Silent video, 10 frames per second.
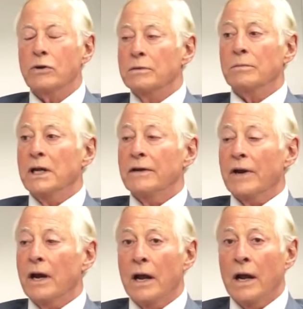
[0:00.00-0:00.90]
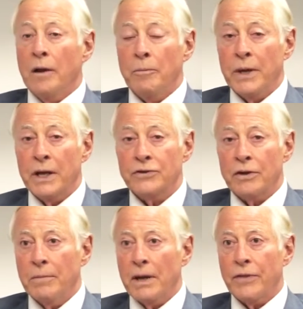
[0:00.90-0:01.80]
I couldn't believe it
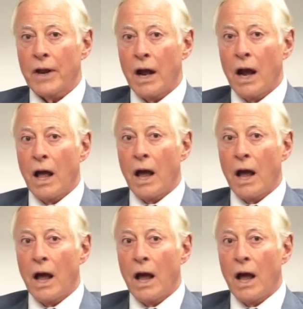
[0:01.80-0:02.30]
because it meant that